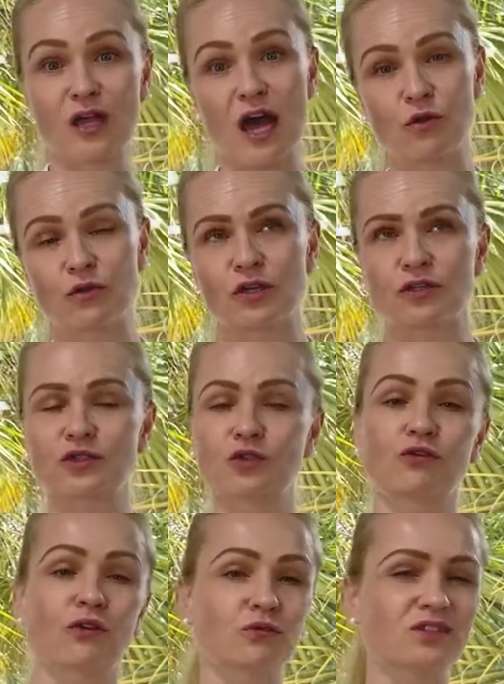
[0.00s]
audience
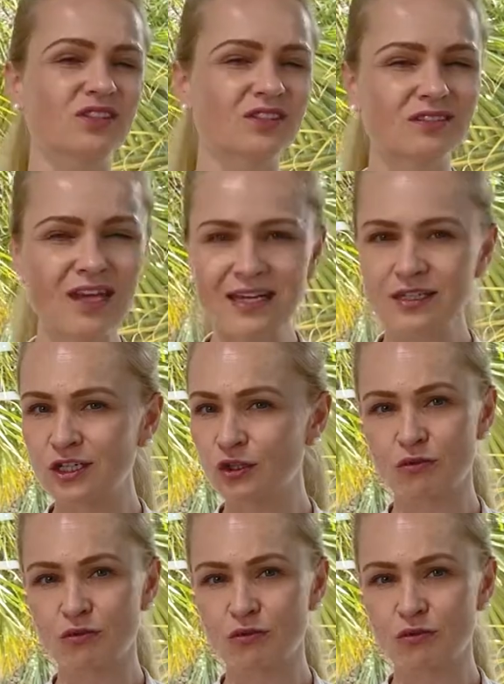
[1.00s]
of outstanding